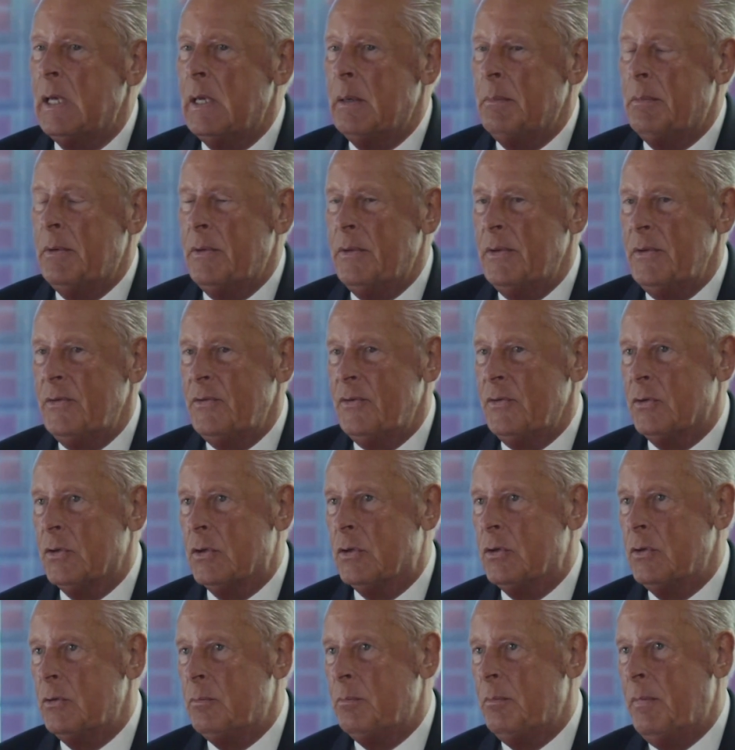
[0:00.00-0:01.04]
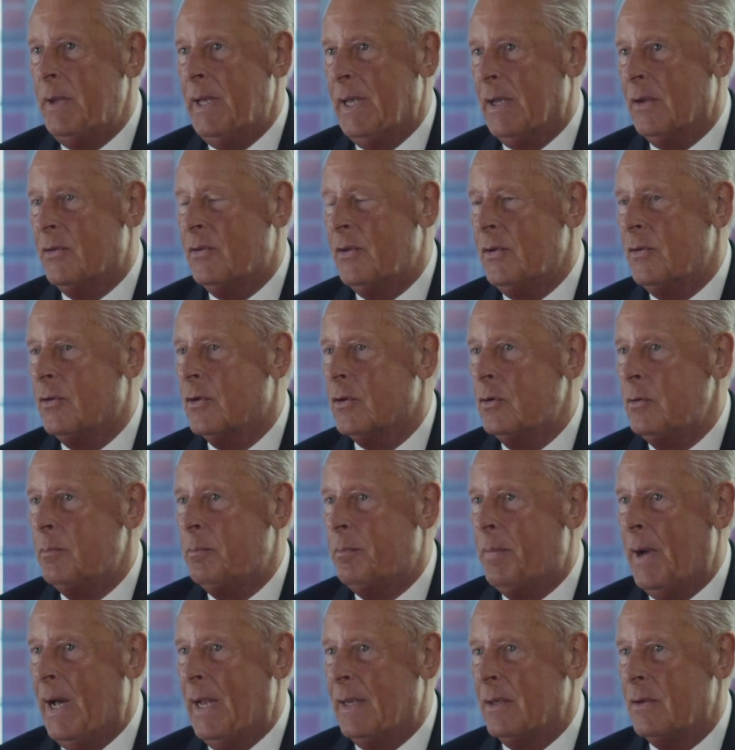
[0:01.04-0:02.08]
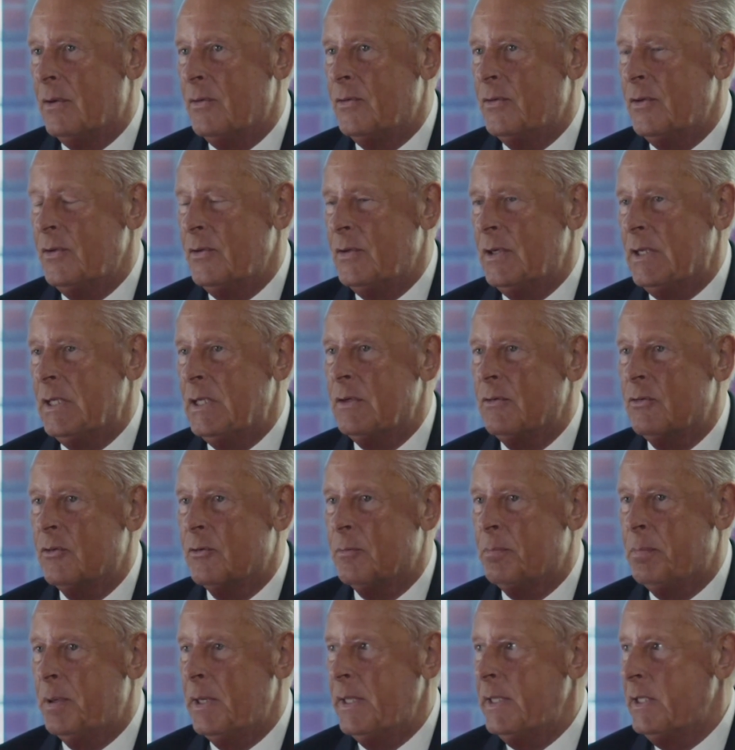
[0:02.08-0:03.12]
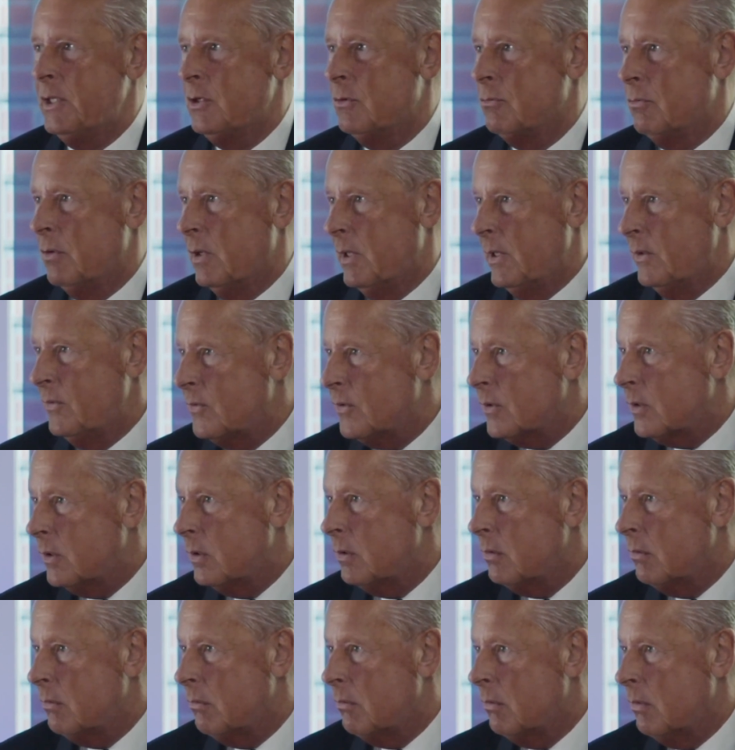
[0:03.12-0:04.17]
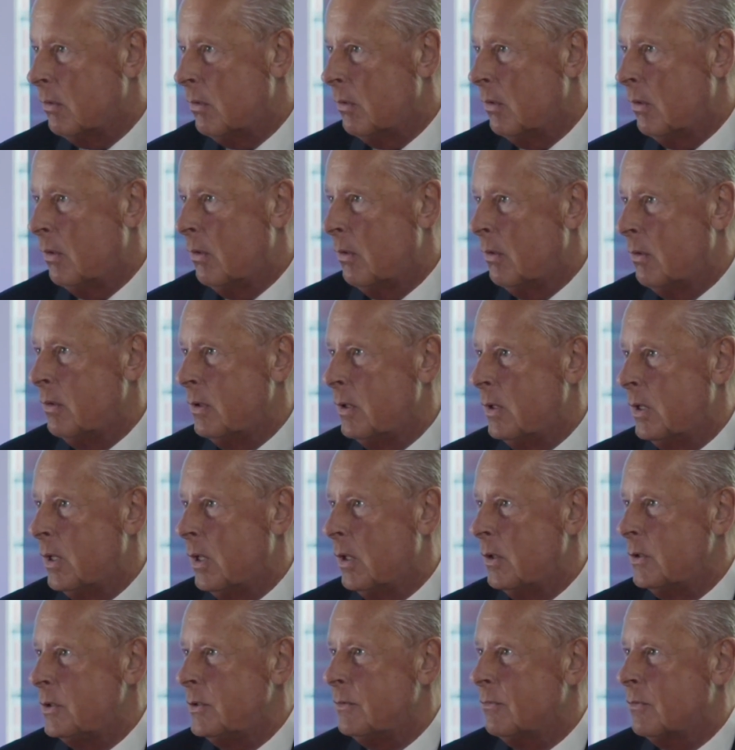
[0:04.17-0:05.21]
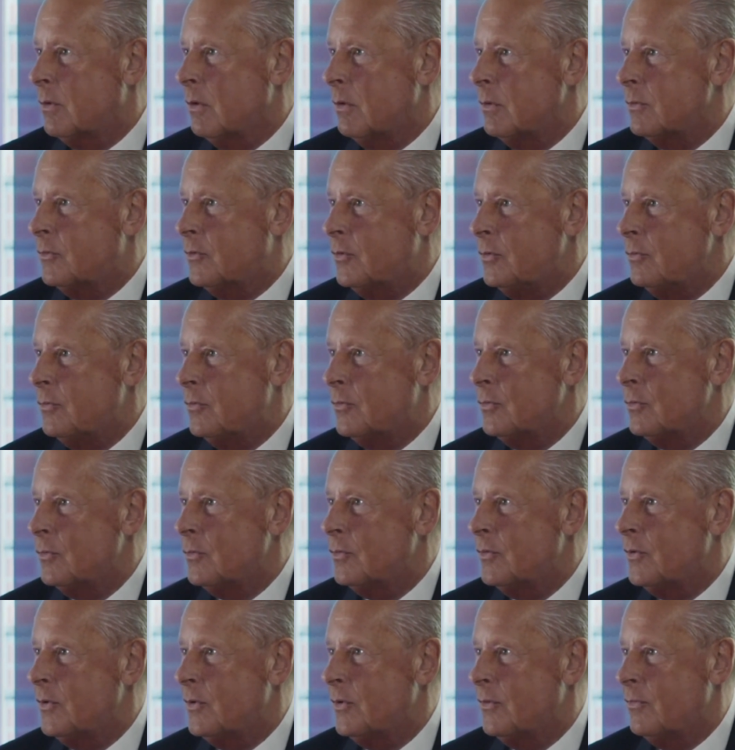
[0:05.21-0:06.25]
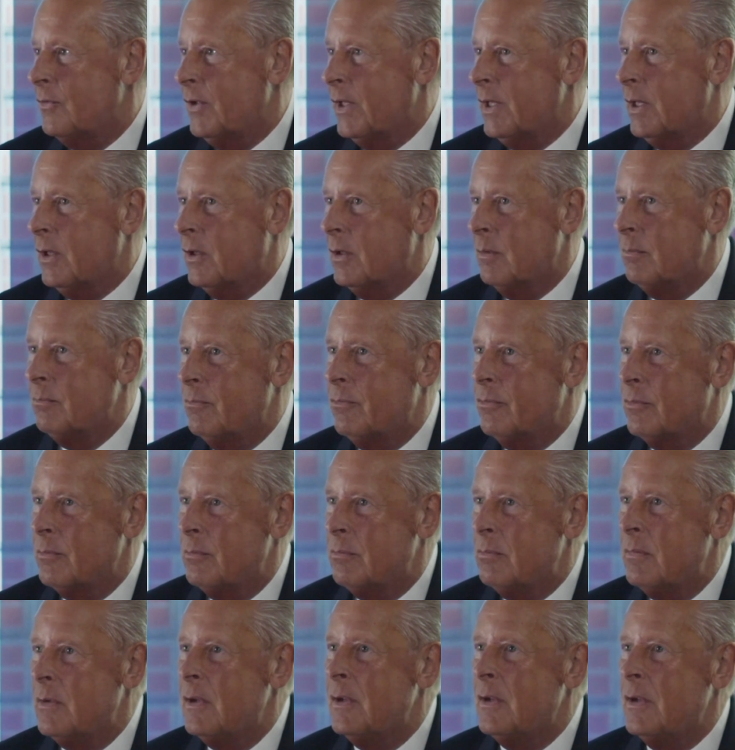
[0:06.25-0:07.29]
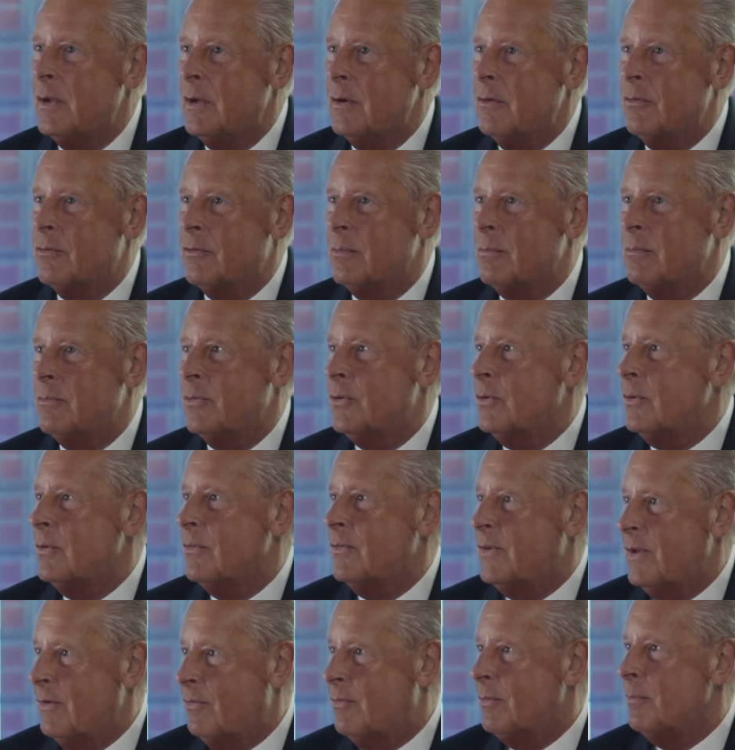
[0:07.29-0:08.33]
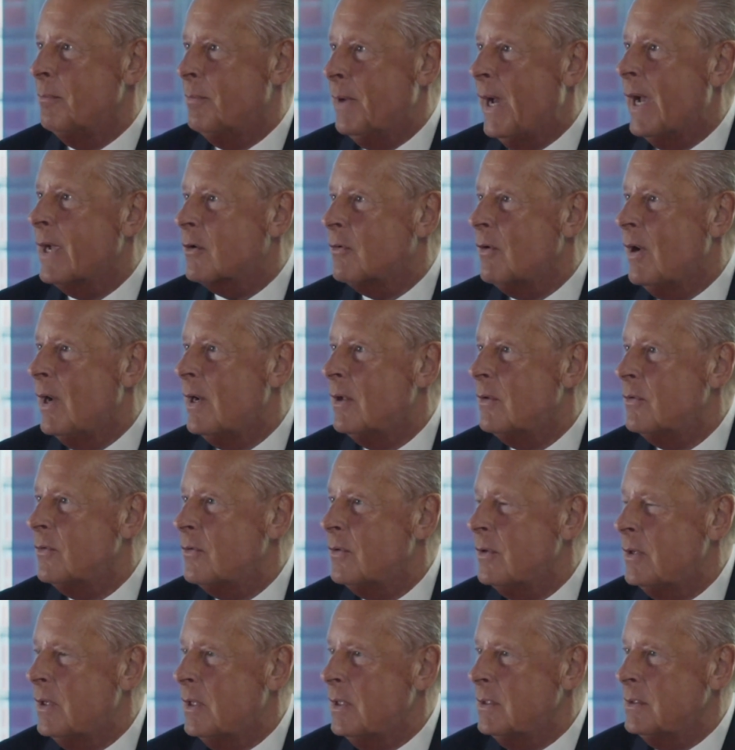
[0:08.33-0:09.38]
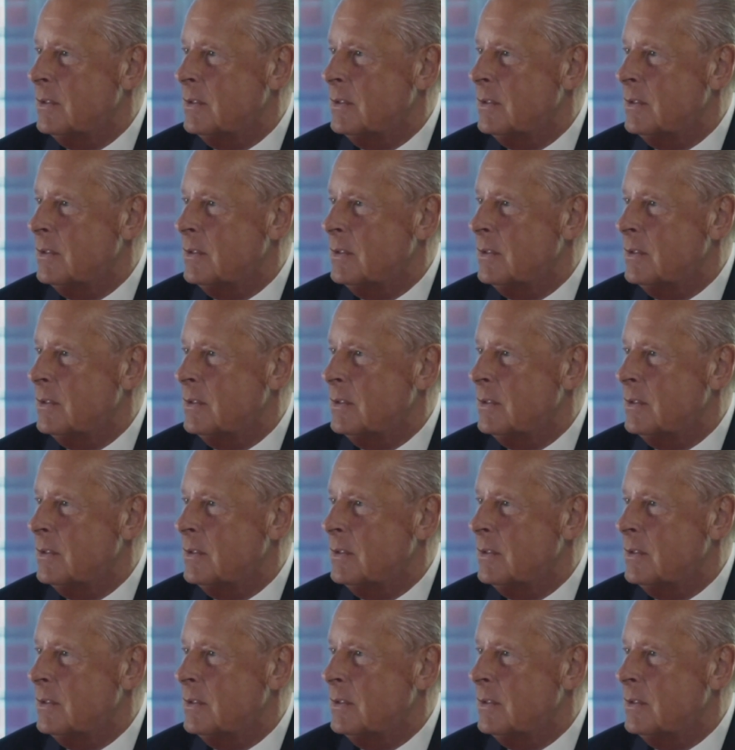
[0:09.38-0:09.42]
But this is a good mix. It's a good balance, isn't it? You split your risk. You know, you've got two sources of income from sort of different backgrounds, and